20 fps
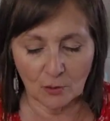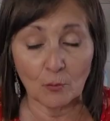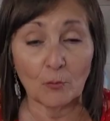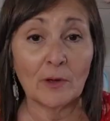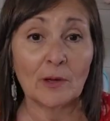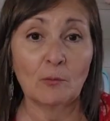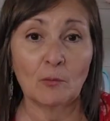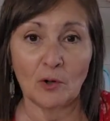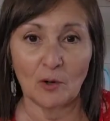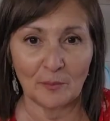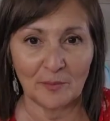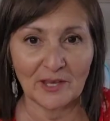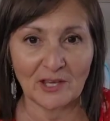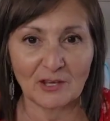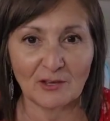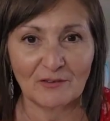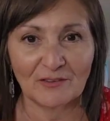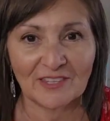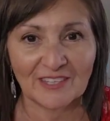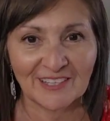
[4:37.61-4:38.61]
We will be
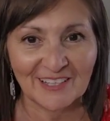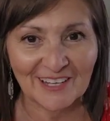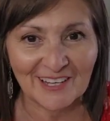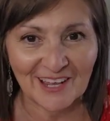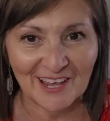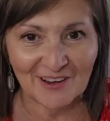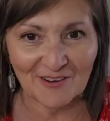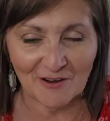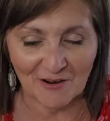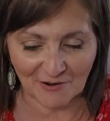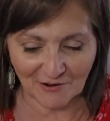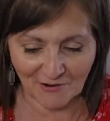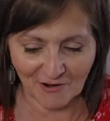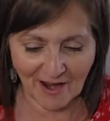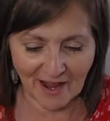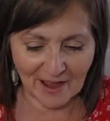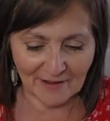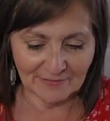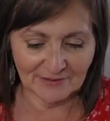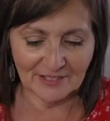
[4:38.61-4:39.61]
using it in our
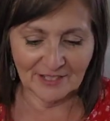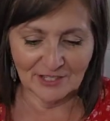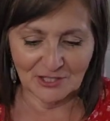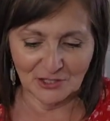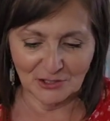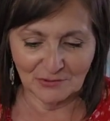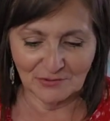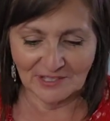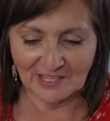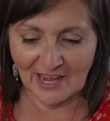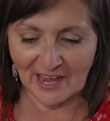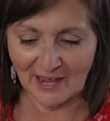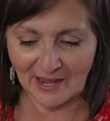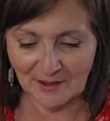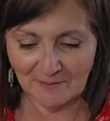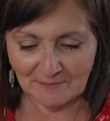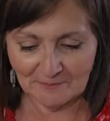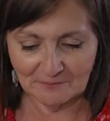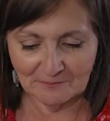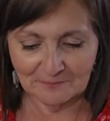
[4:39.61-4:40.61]
craft today.